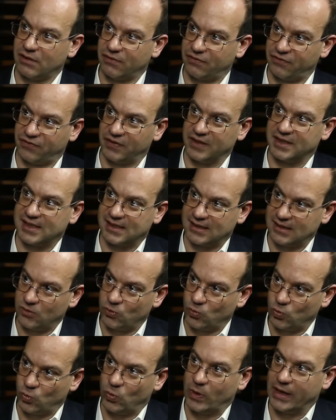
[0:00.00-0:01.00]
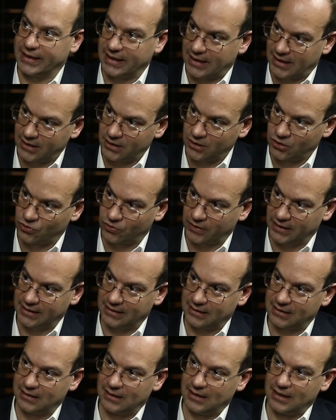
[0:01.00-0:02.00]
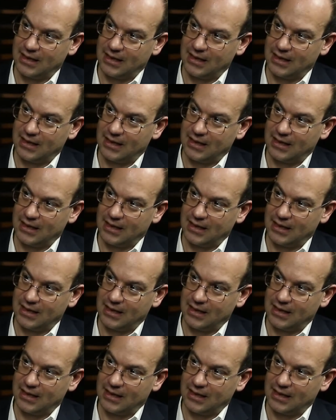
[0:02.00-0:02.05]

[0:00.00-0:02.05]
the FTSE 100.